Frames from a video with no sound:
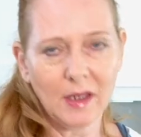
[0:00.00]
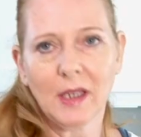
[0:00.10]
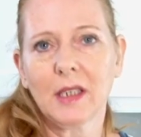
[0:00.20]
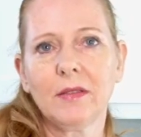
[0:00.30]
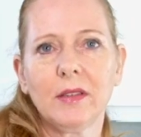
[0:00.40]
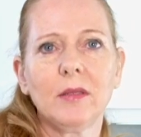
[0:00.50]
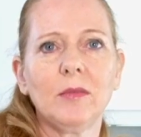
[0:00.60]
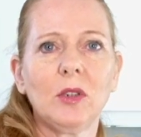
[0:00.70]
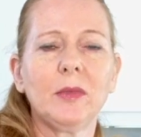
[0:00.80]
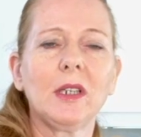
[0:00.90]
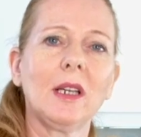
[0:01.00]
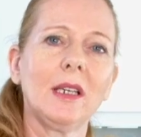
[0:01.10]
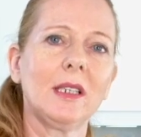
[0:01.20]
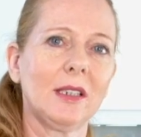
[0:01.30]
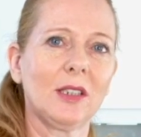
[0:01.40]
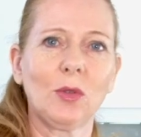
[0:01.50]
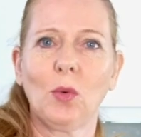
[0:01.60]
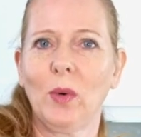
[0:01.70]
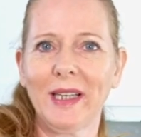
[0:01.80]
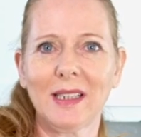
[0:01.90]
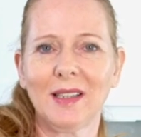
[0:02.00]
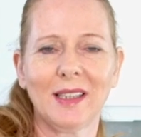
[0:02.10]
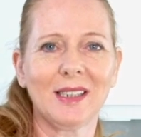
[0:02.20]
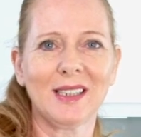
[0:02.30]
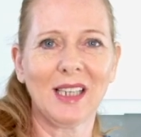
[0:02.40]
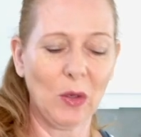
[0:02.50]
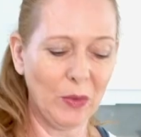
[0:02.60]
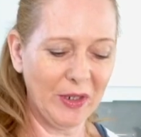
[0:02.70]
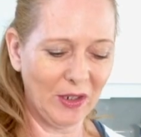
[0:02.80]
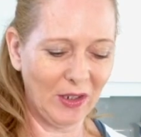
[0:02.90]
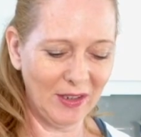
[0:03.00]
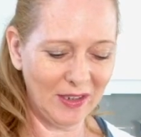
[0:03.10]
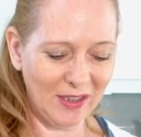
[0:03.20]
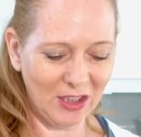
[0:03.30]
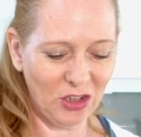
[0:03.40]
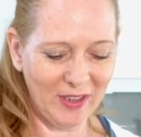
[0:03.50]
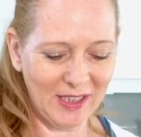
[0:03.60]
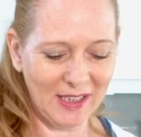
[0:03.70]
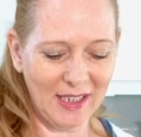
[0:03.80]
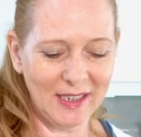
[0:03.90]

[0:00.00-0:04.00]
And I give it a moment and let it sweat. That's how we call it, schwitzen